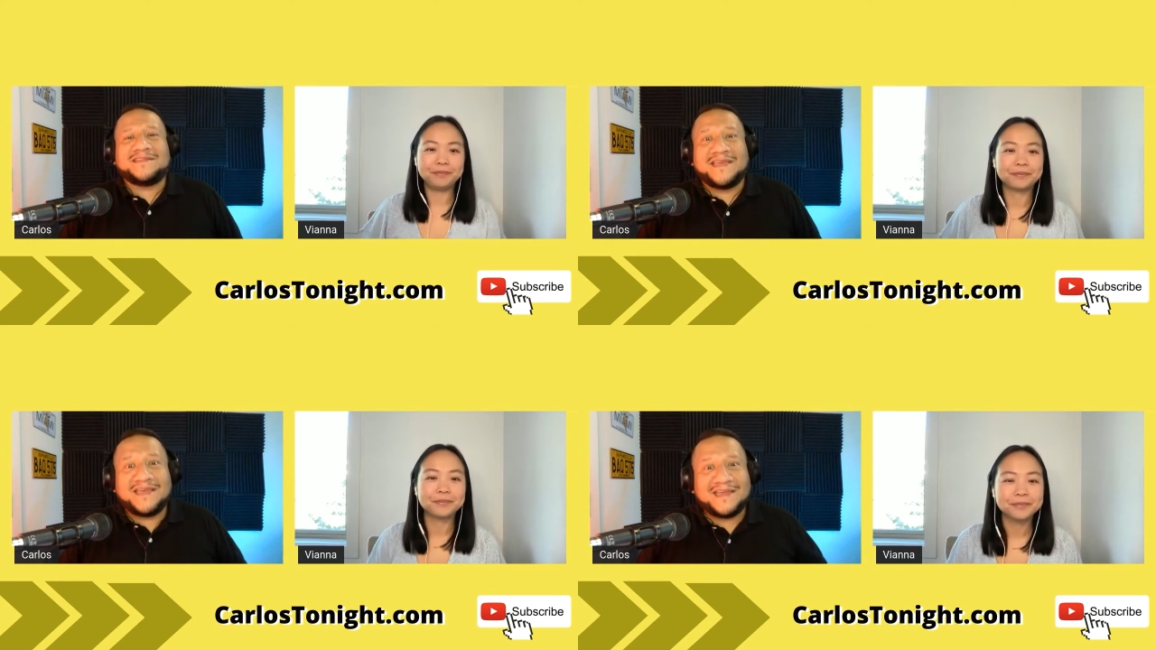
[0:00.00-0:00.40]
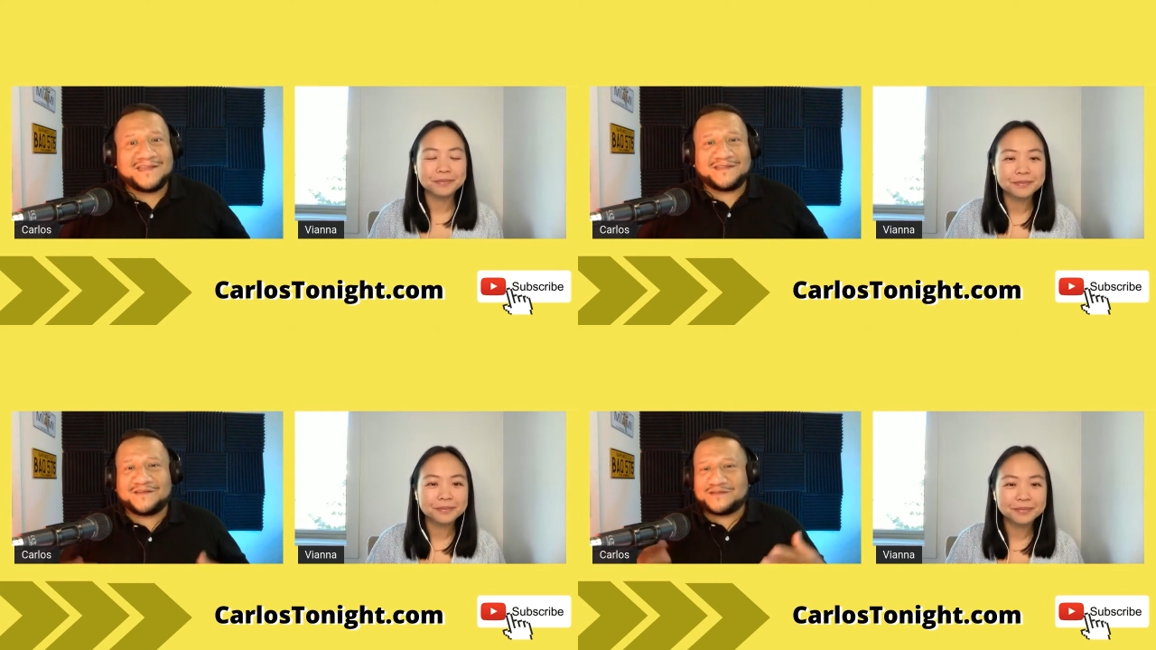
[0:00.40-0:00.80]
Speaker 1: debt
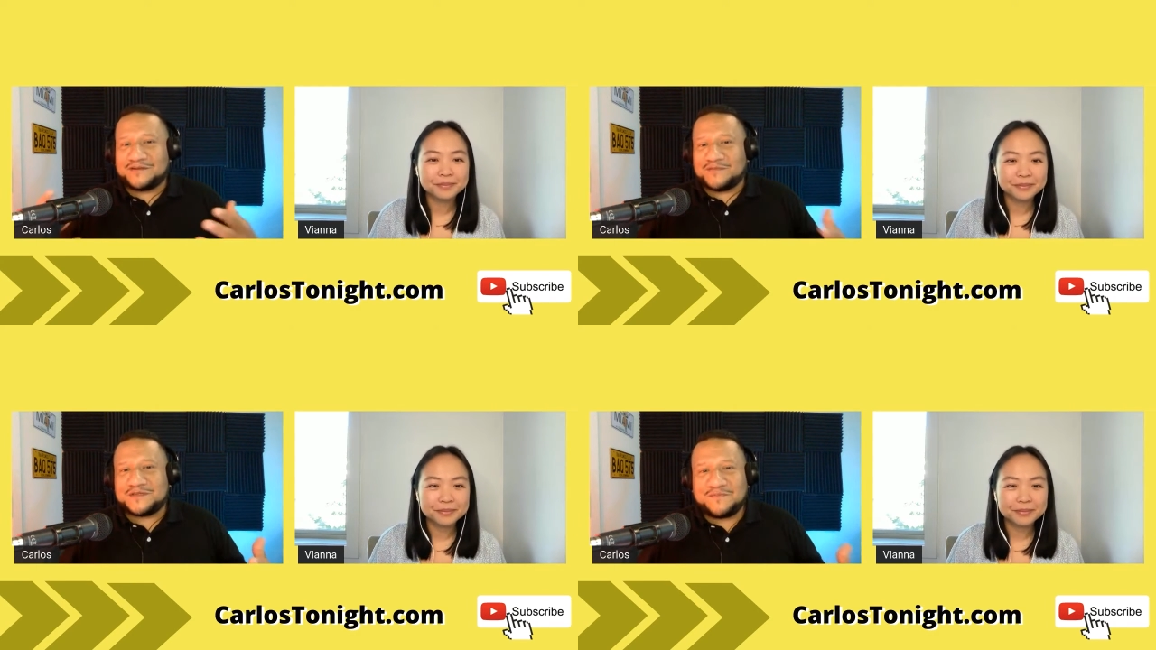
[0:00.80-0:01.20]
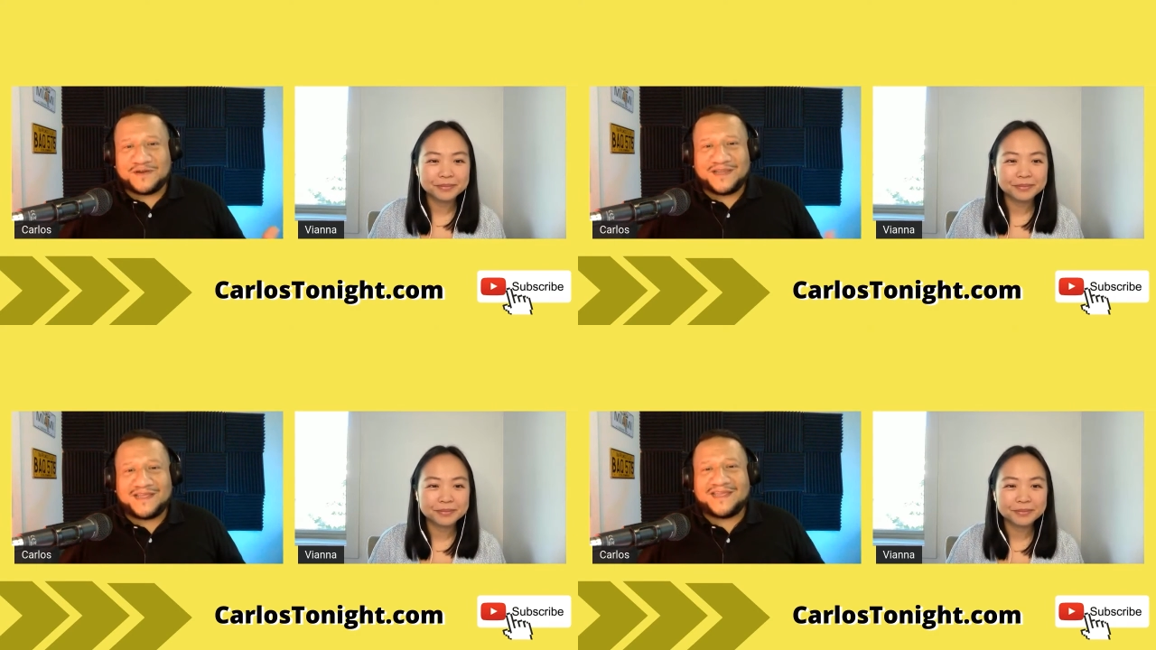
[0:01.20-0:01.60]
and there's so much
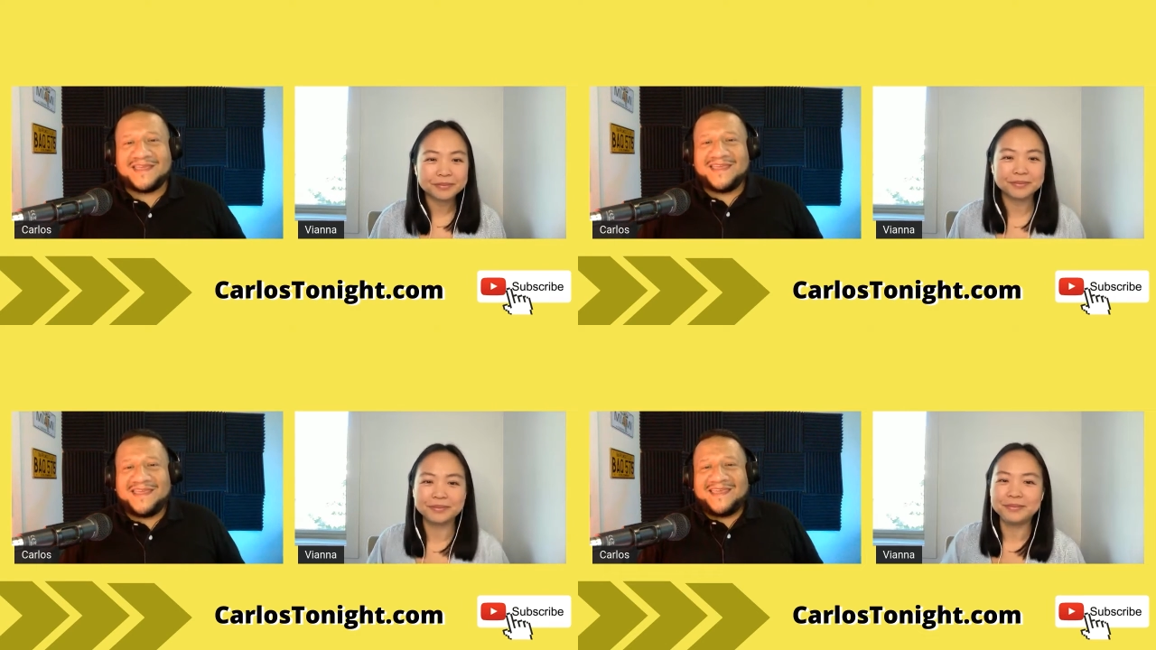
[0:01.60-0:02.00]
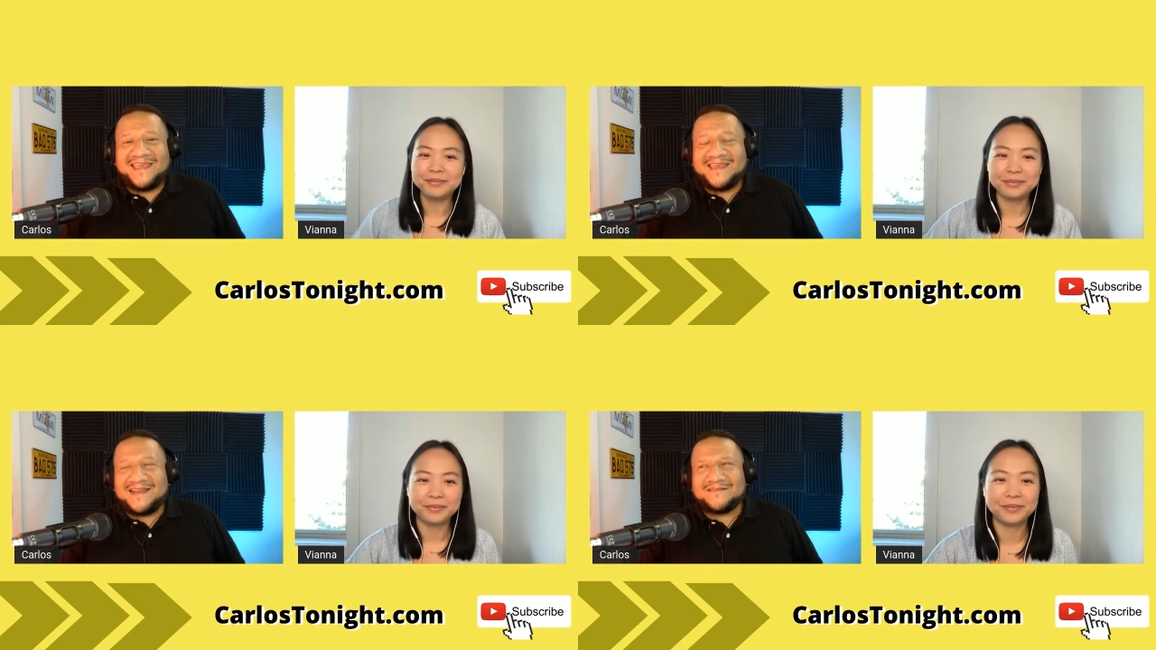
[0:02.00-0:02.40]
money,
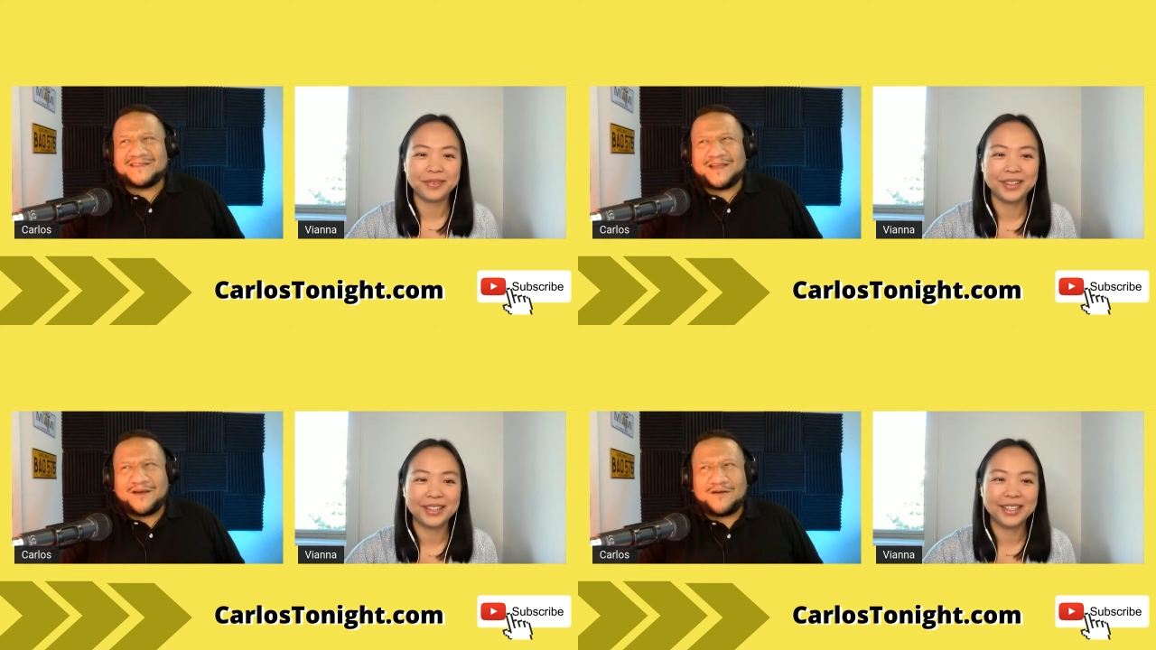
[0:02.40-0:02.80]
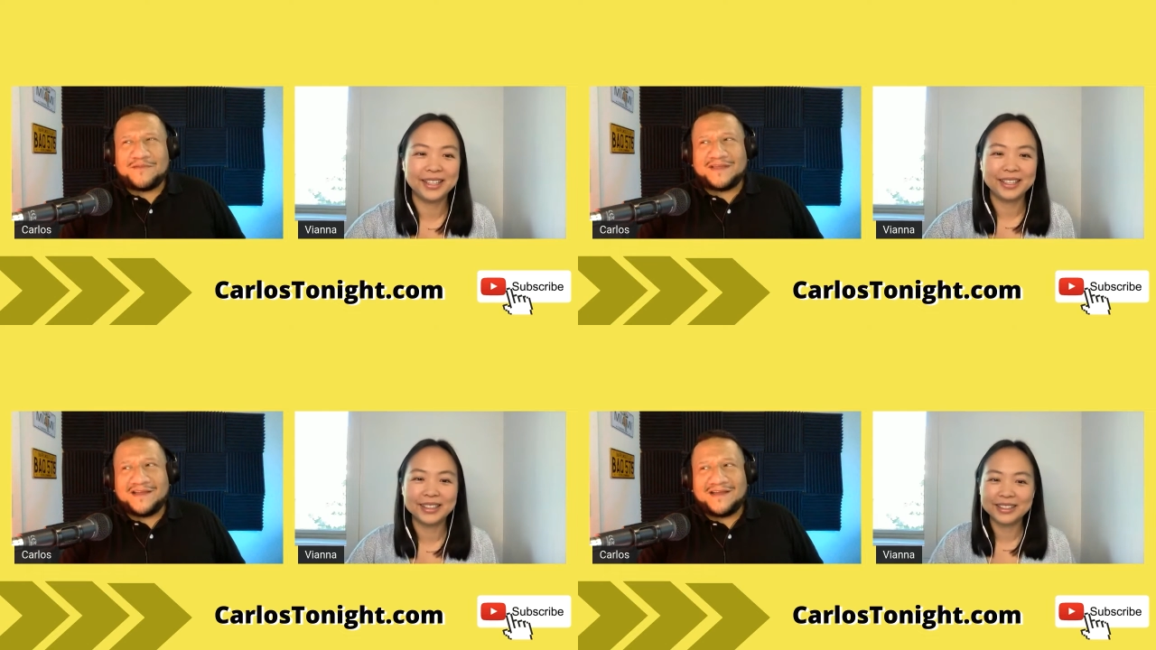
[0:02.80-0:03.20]
and I was like, oh
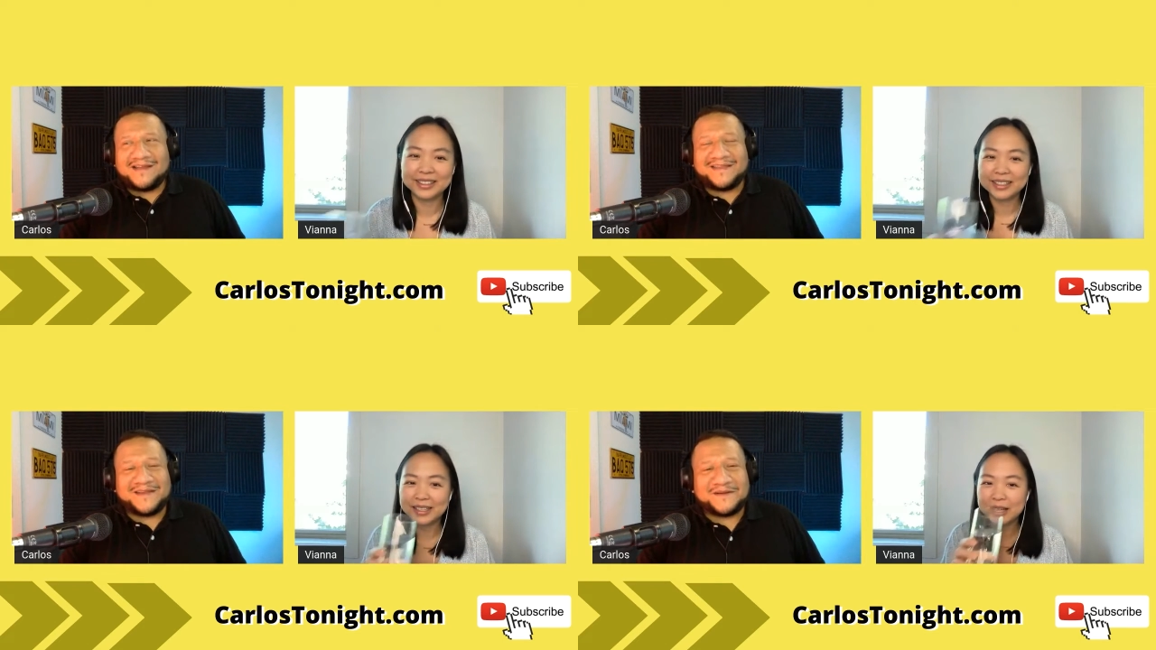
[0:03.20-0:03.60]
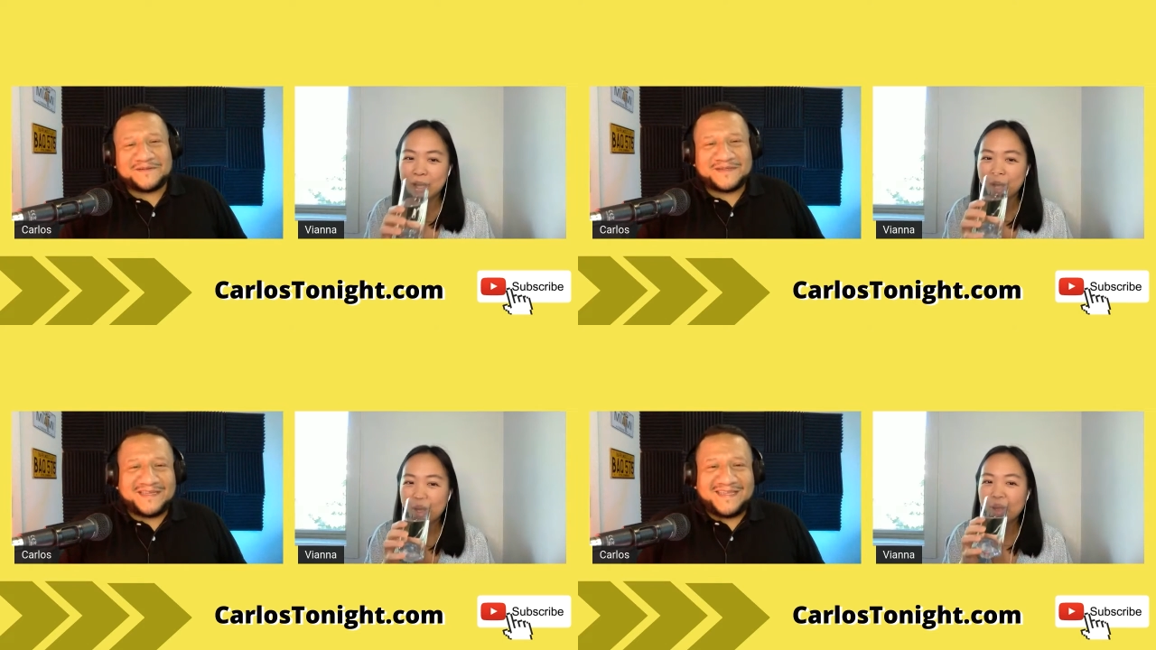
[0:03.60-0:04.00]
my god, you know,